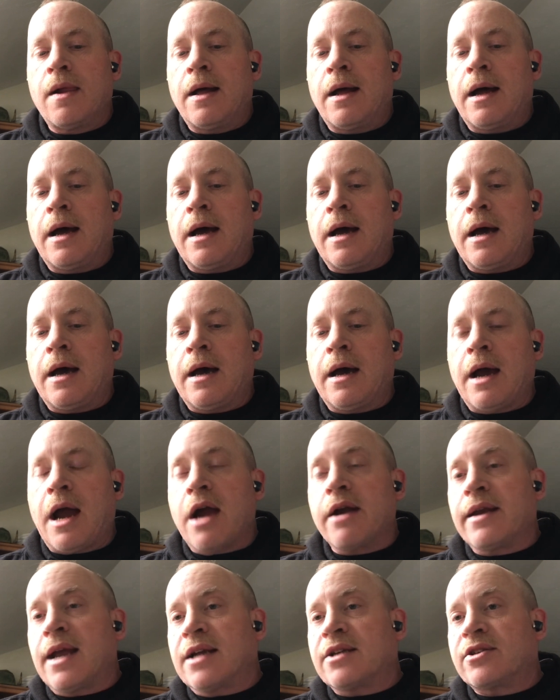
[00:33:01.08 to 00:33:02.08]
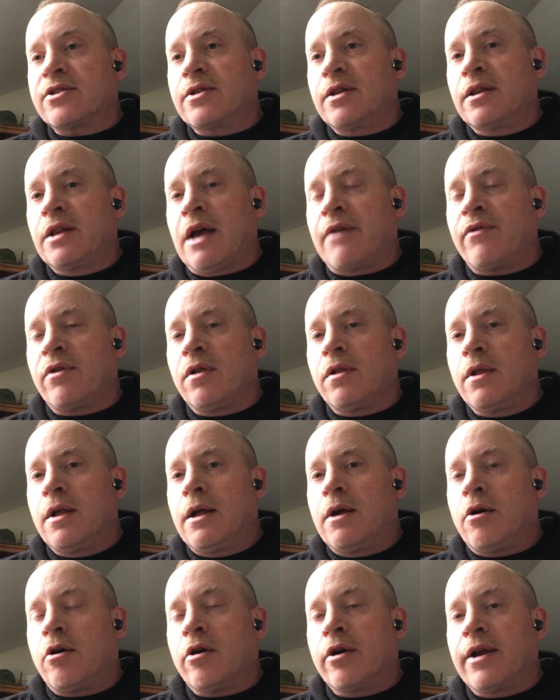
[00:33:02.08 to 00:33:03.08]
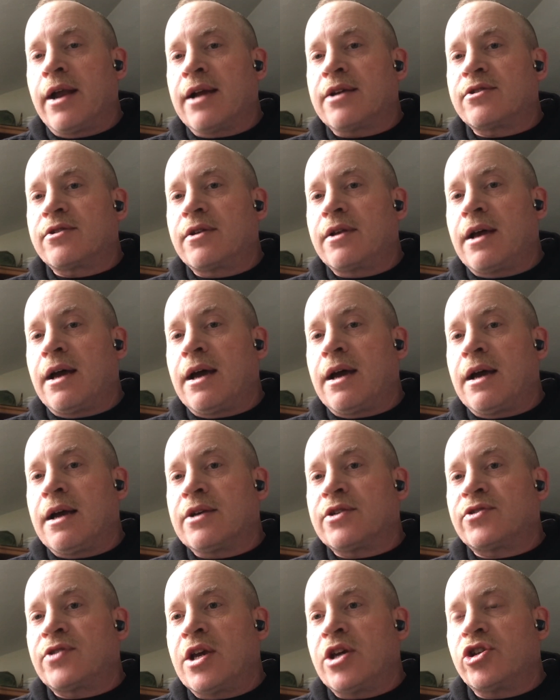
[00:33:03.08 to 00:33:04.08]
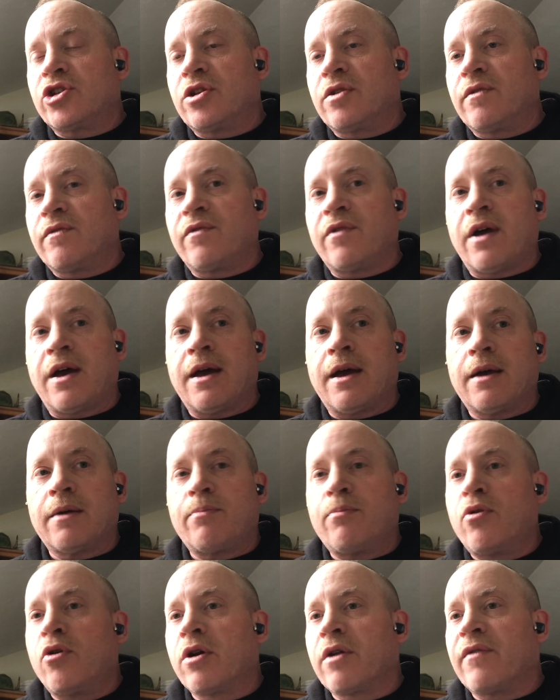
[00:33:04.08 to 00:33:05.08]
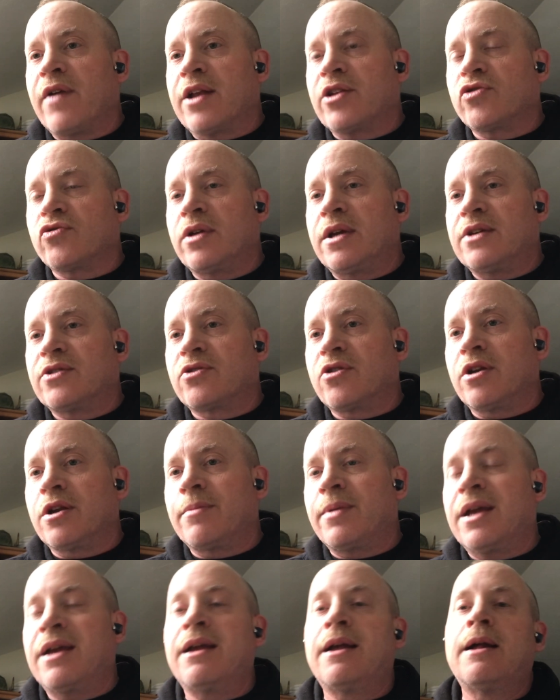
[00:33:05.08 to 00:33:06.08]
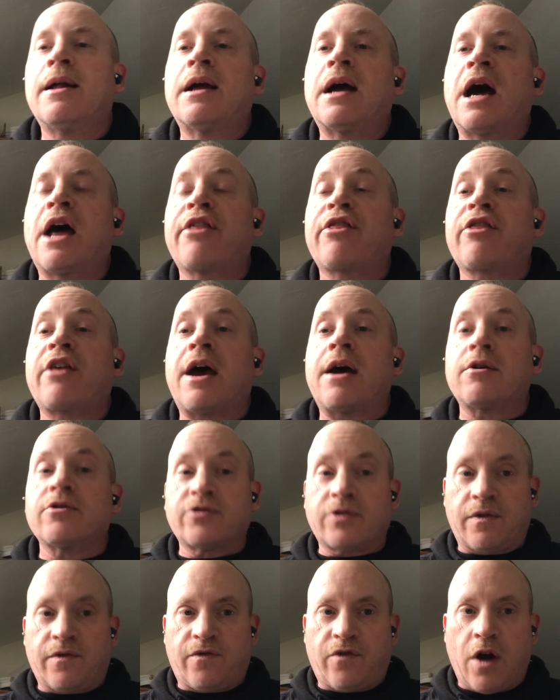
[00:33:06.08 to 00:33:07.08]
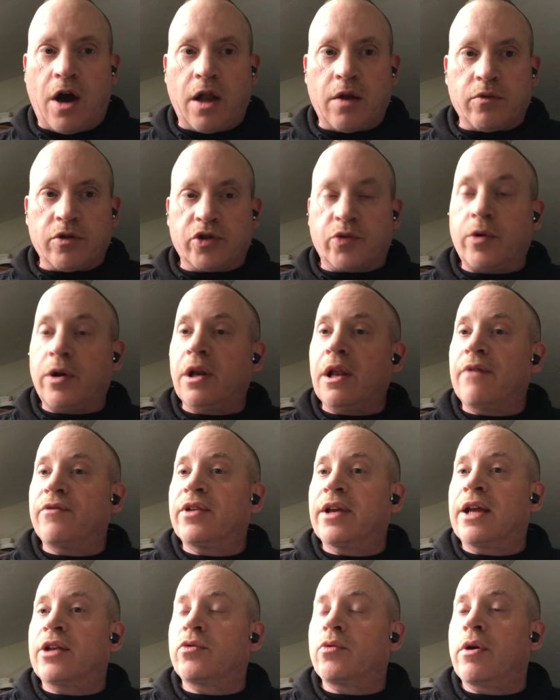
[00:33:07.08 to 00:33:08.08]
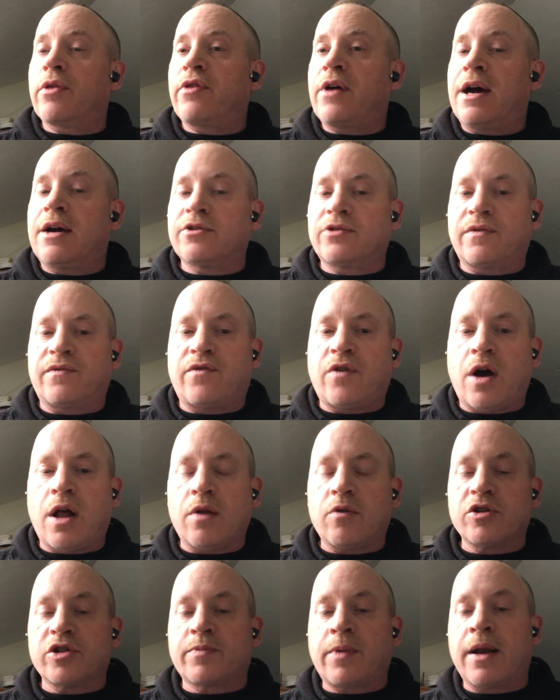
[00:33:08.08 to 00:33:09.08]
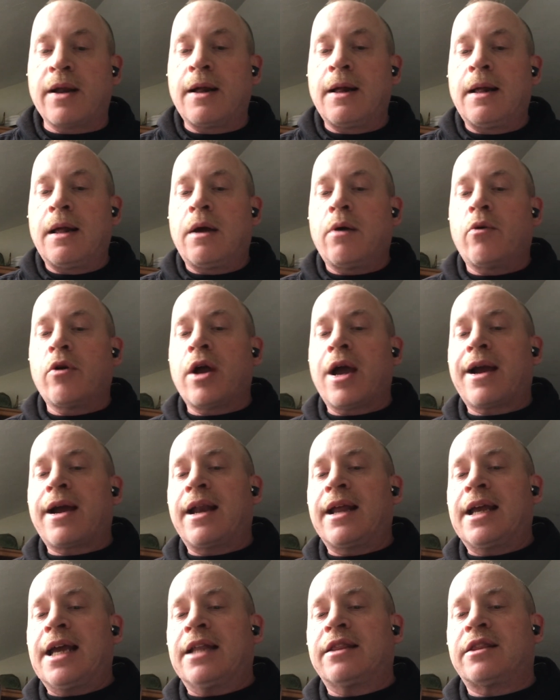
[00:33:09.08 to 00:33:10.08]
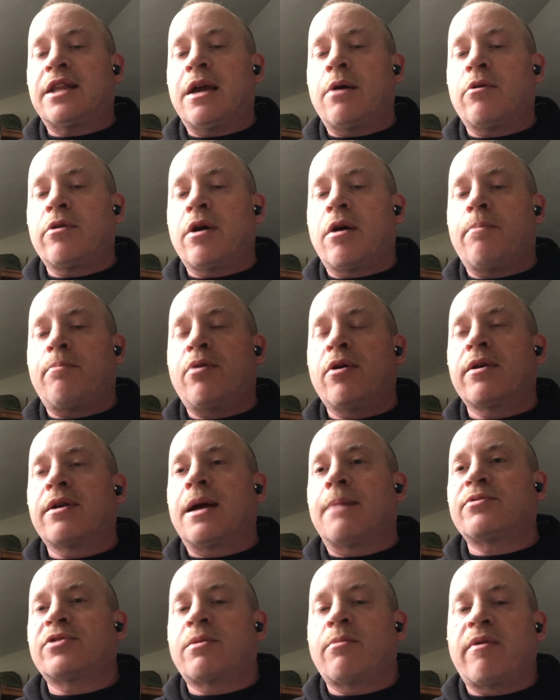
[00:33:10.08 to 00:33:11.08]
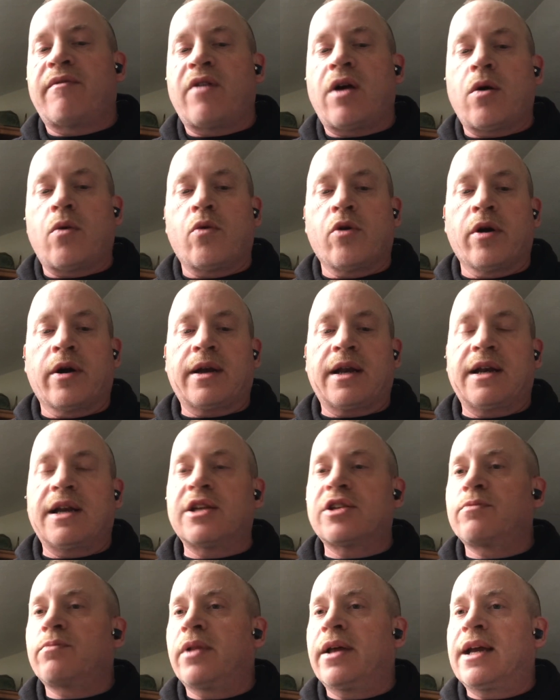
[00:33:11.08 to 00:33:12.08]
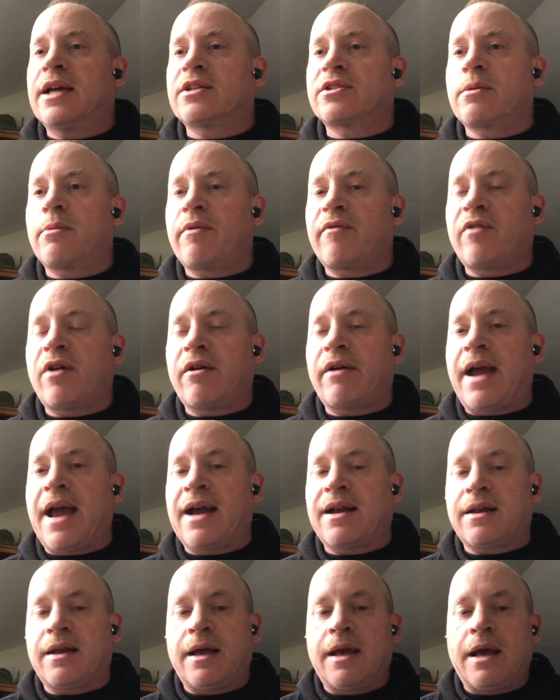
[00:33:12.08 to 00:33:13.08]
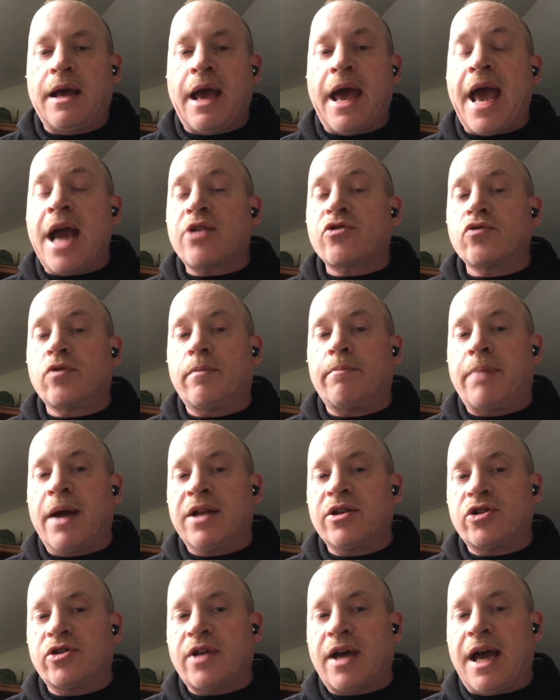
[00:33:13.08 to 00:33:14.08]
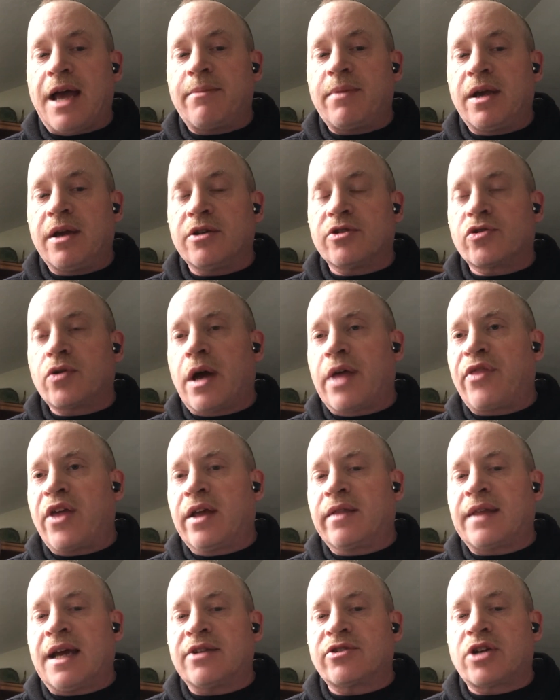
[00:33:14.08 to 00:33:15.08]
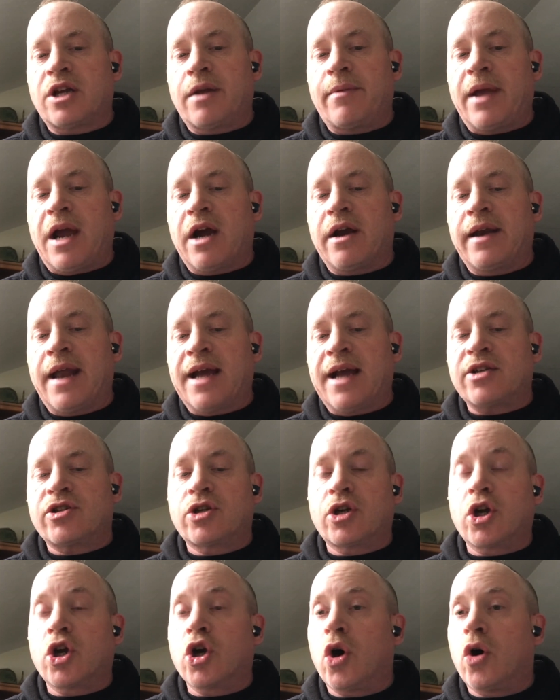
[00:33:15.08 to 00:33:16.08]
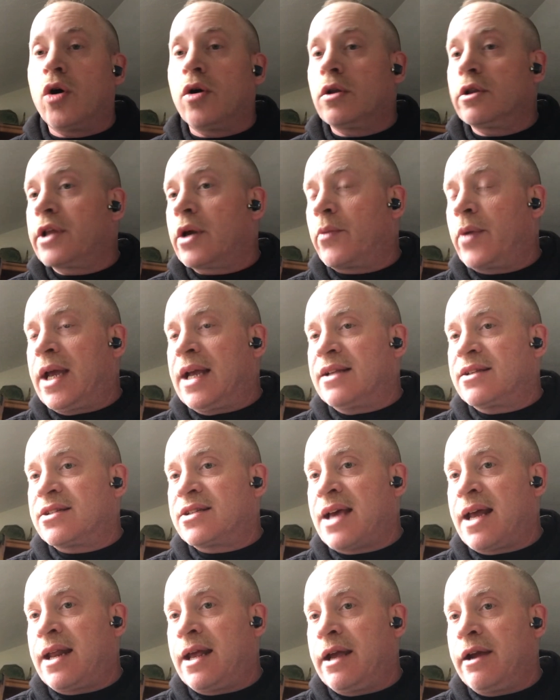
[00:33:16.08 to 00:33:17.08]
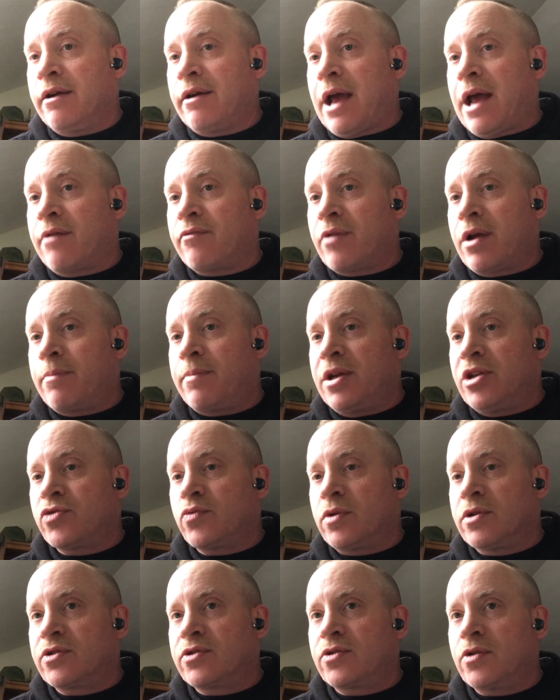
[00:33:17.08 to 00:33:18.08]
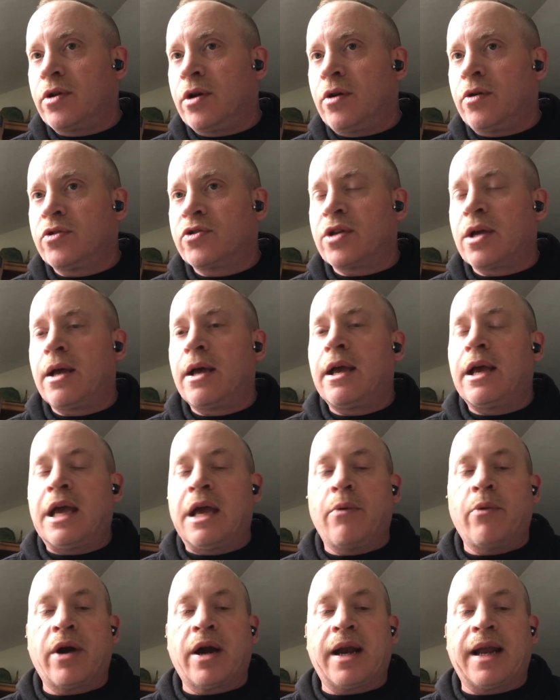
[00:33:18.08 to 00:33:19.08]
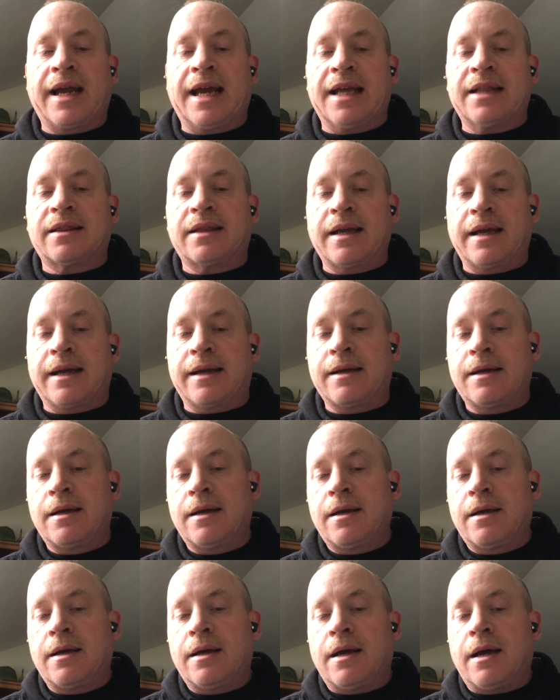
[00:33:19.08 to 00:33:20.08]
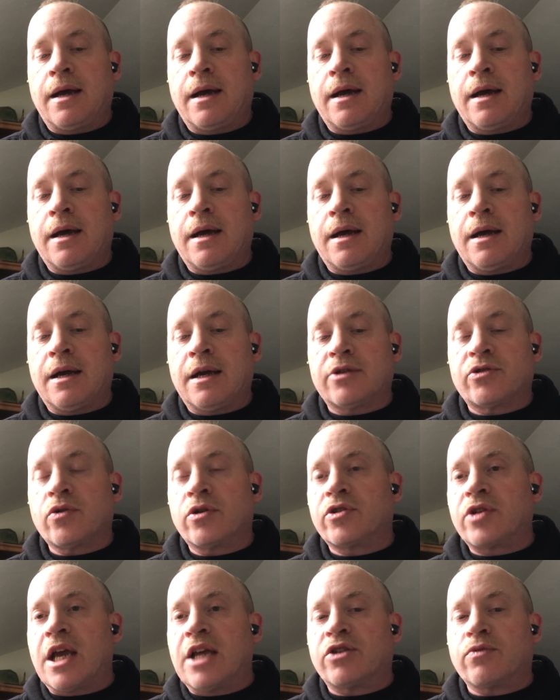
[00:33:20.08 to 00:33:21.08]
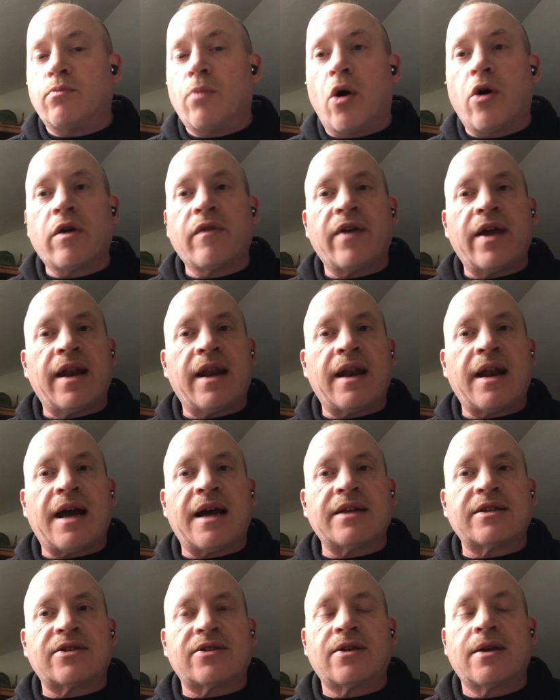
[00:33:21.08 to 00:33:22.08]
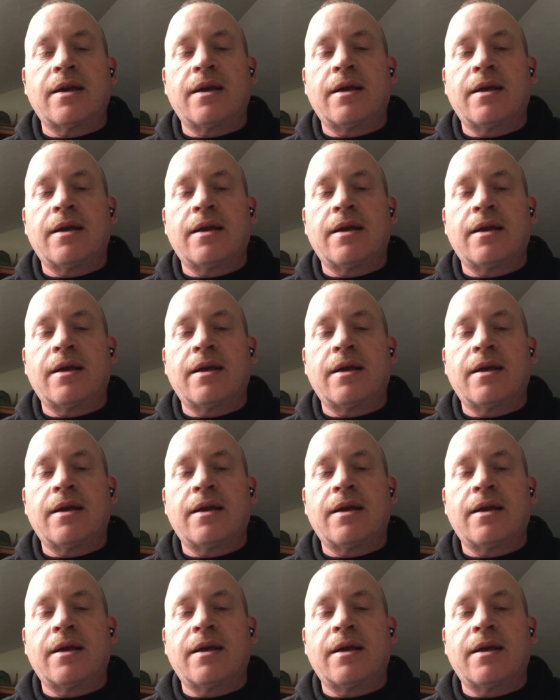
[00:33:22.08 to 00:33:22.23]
uh, our next level our next uh, station of uh, port of entry is going to be a 1,000 followers. We'd love to get to a 1,000 followers, but we're not going to get there without putting up some of our work and displaying some of our act actual bench time here. So I think that's going to be our next goal that we can set here at Red Beach One Studios, and we're going to get there. Uh, so it's, it's motivated us